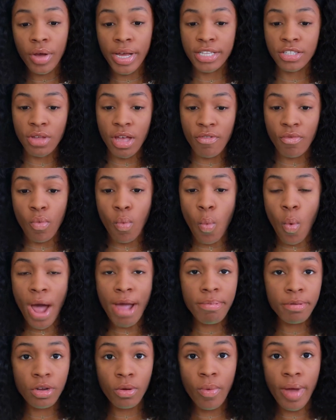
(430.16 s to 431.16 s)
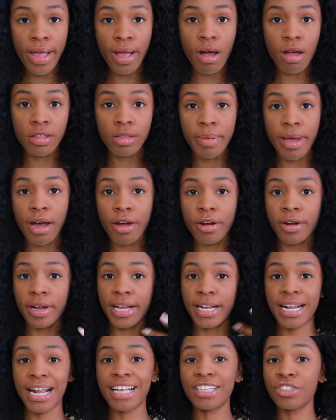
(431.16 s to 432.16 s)
Okay, so I've wiped away all the powder.
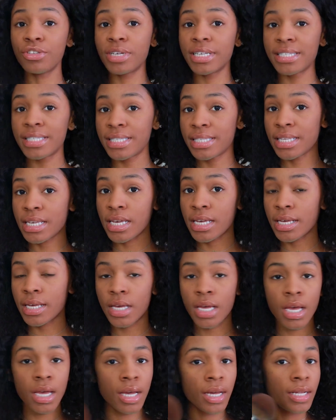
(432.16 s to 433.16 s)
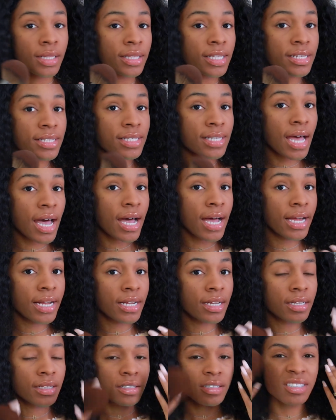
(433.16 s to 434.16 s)
And as you can see, this
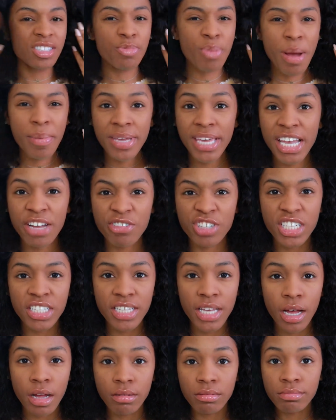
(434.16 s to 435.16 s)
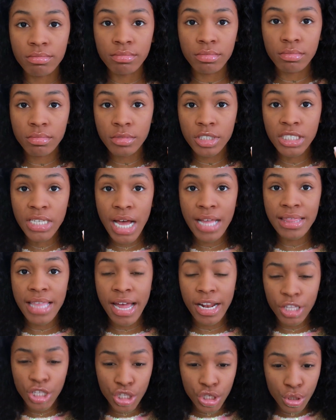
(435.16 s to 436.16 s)
side, you probably can't really tell. It's not
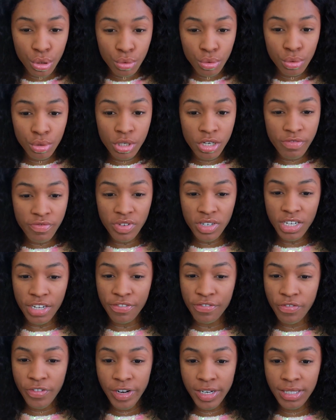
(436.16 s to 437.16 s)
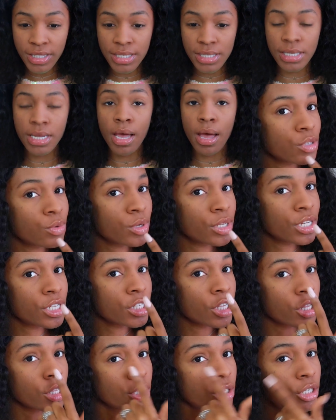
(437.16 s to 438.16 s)
that huge of a difference. This one
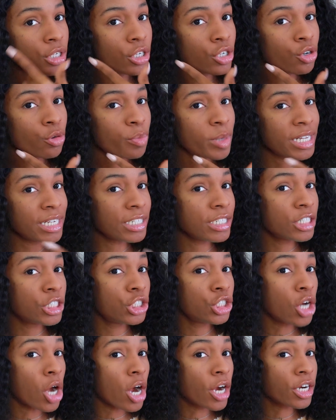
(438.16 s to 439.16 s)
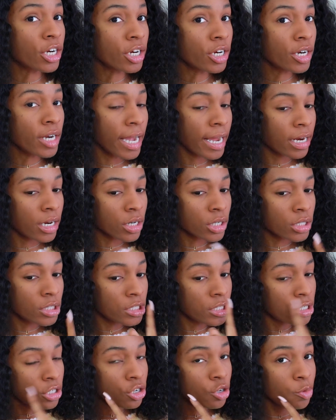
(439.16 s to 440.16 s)
is a little bit darker and a
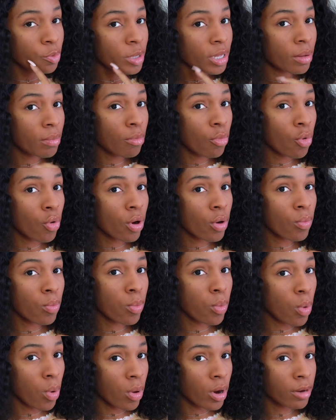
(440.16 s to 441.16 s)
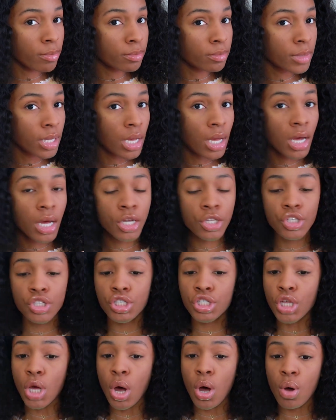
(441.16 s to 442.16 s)
little bit more warm.
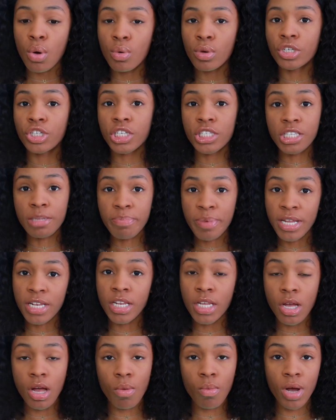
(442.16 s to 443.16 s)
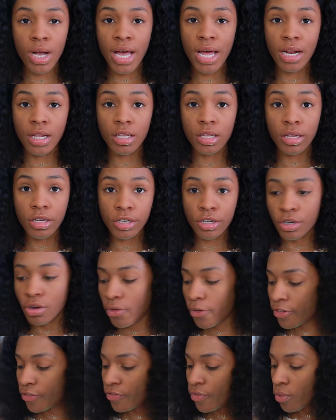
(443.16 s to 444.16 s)
So just depending on what kind of look you're
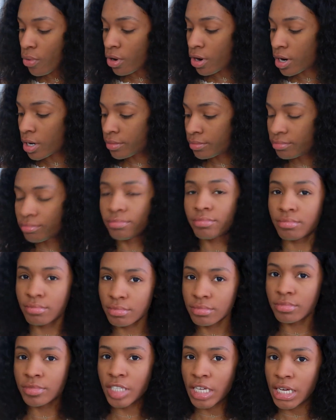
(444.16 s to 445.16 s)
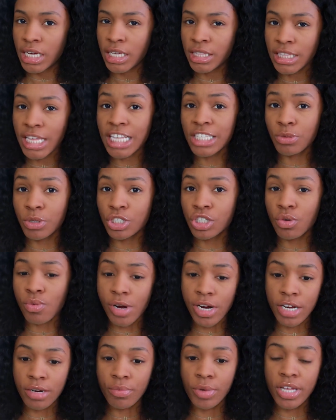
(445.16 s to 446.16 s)
going for, that's what you're
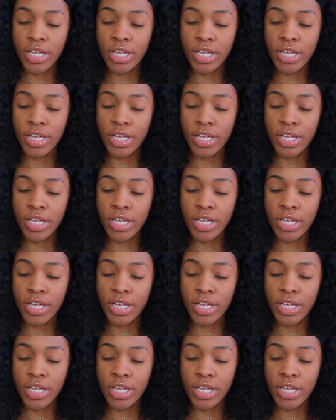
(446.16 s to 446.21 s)
working